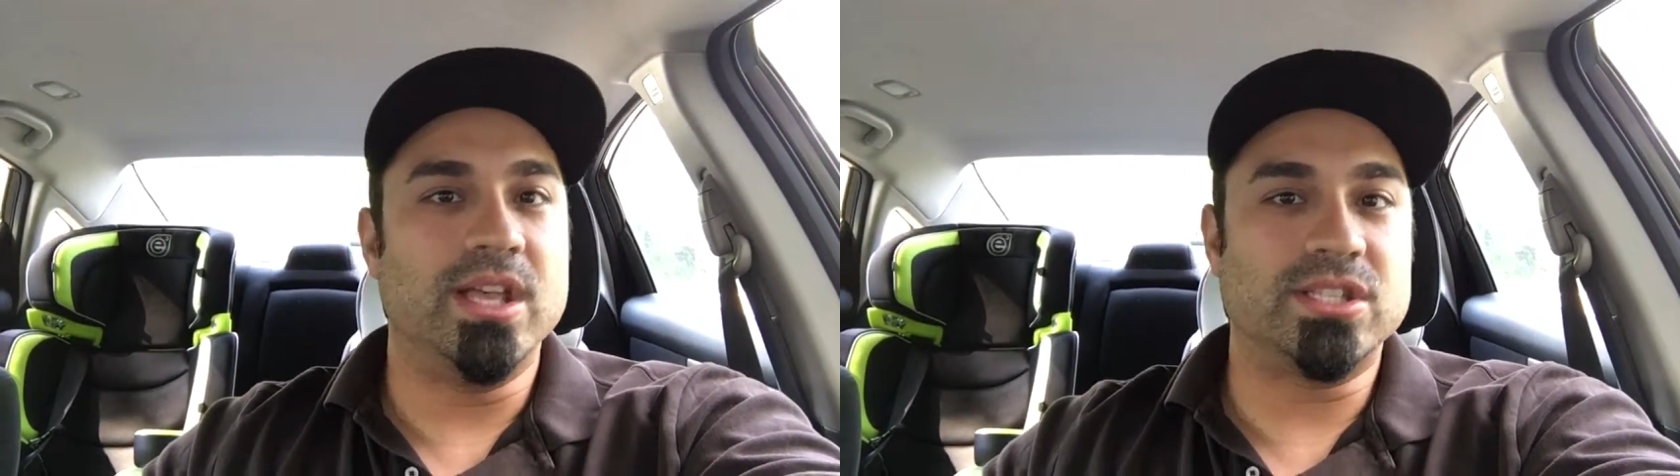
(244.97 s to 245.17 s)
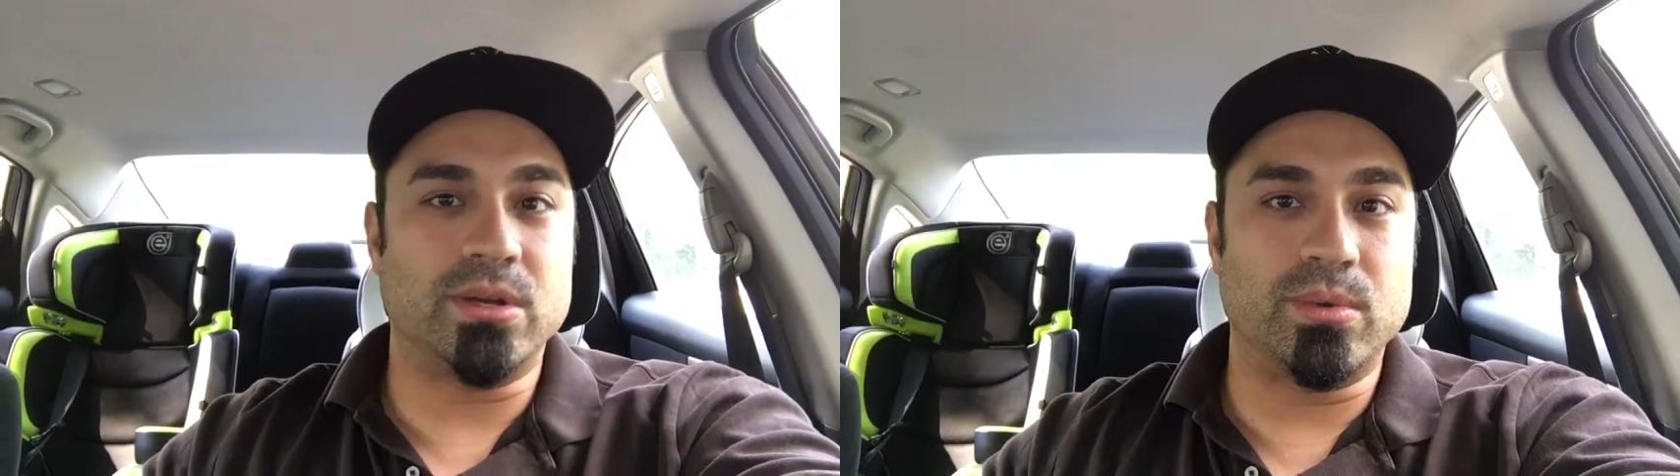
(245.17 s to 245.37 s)

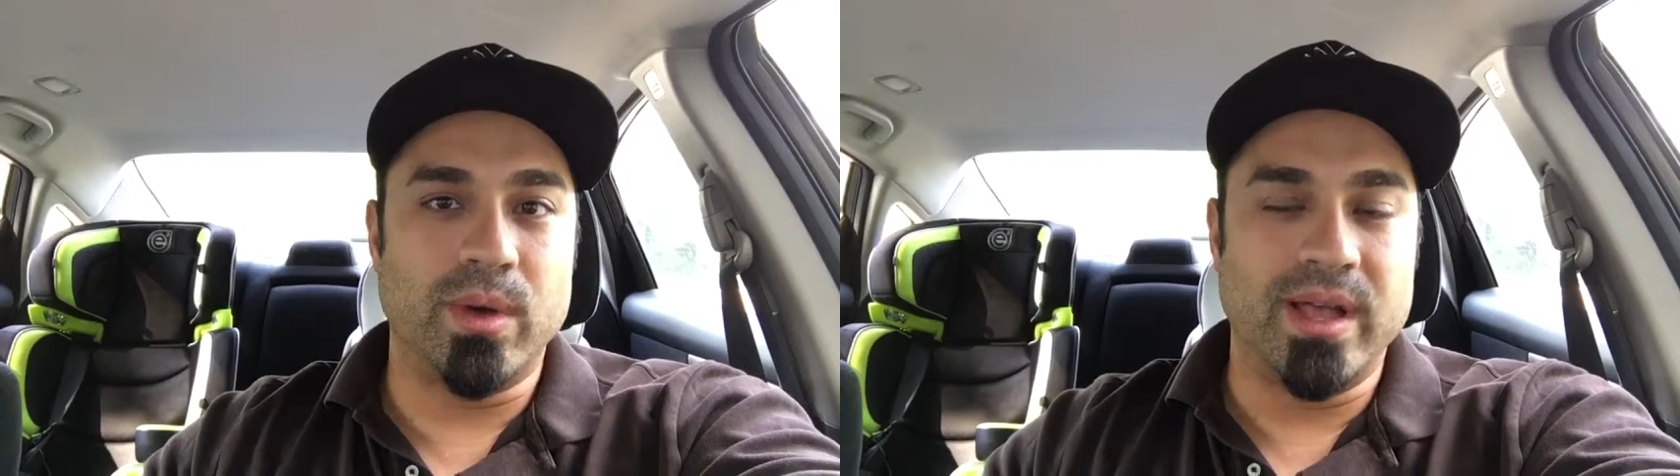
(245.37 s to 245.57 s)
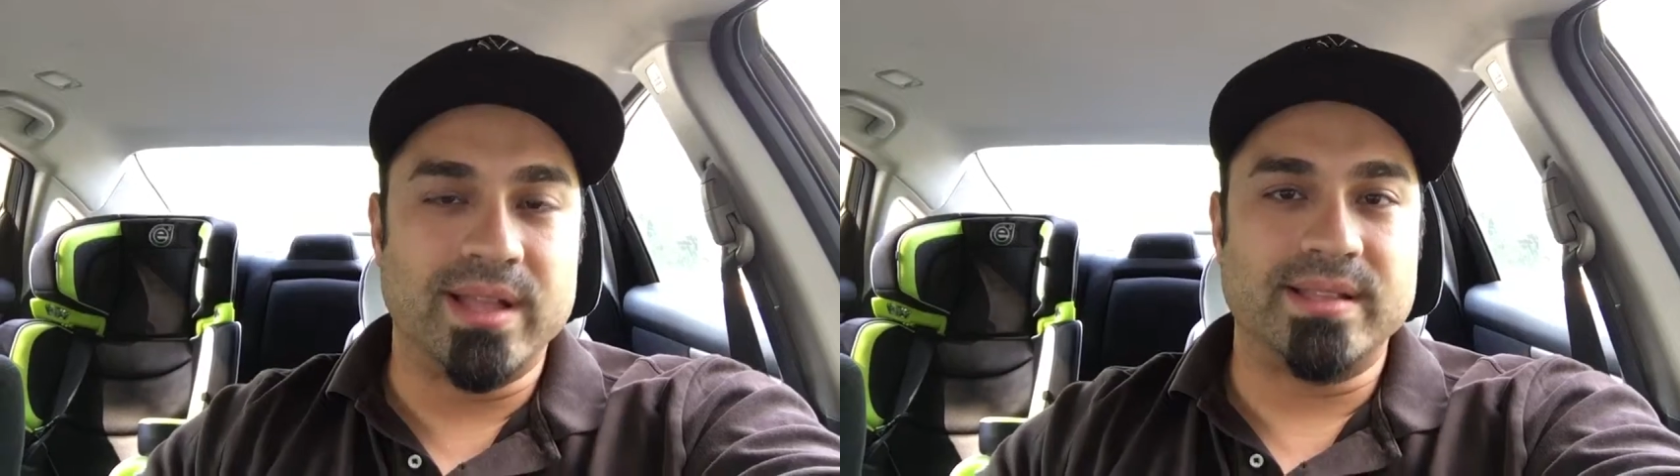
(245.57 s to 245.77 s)
So
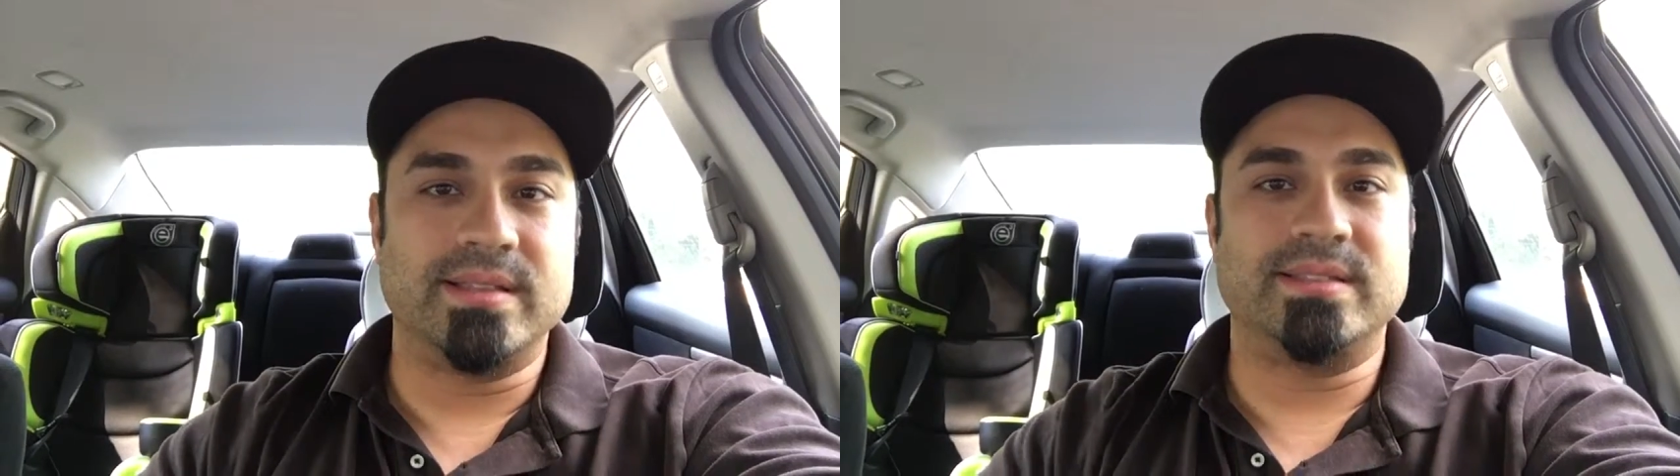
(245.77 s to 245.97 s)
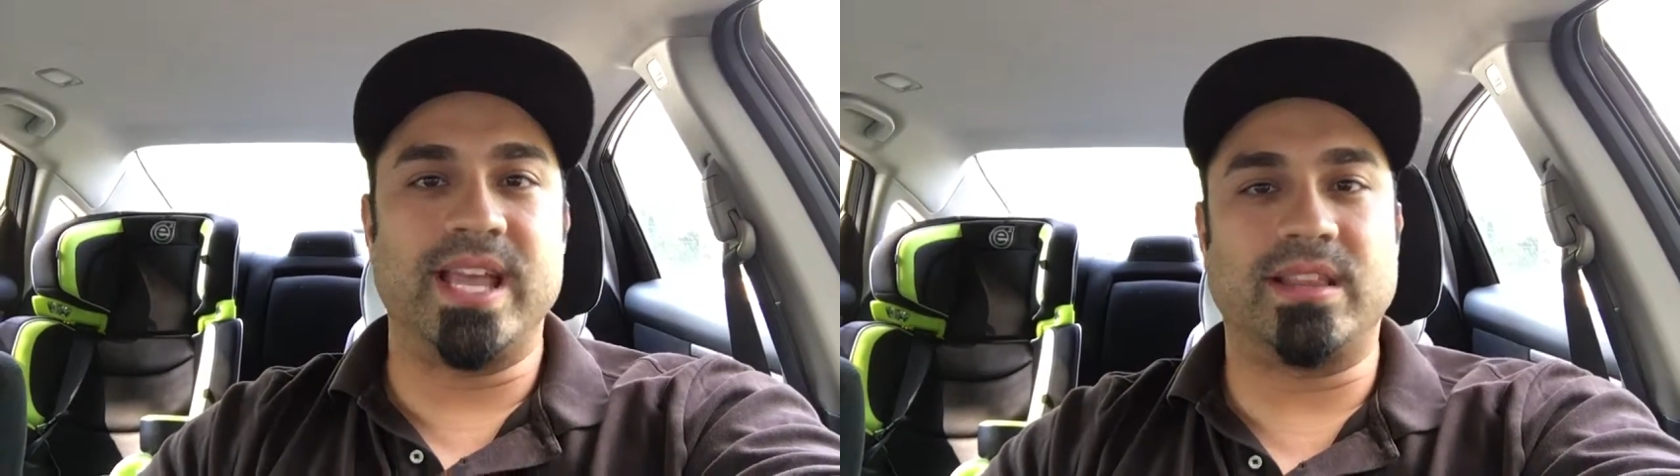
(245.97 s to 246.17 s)

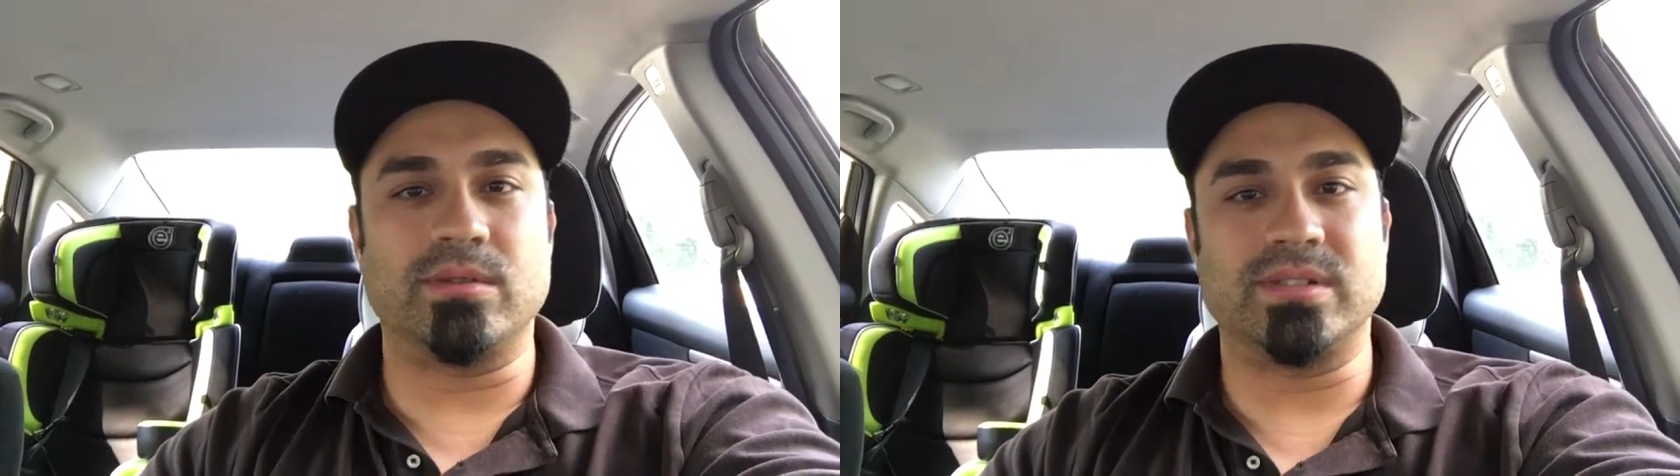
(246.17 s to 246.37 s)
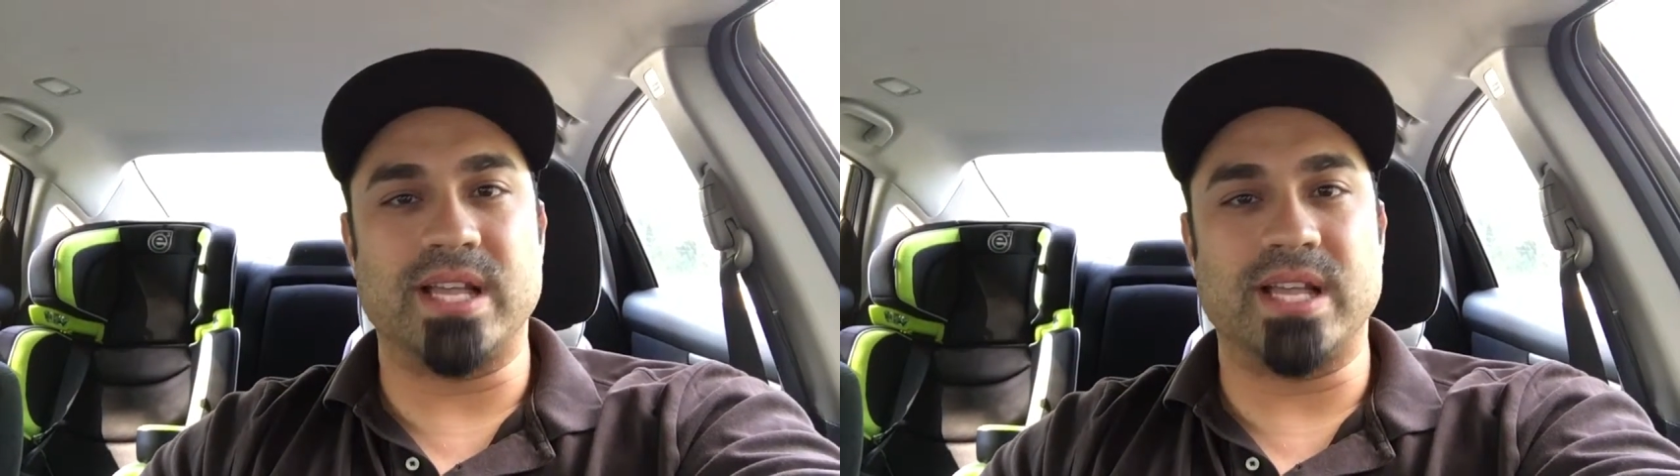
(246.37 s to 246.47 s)
take those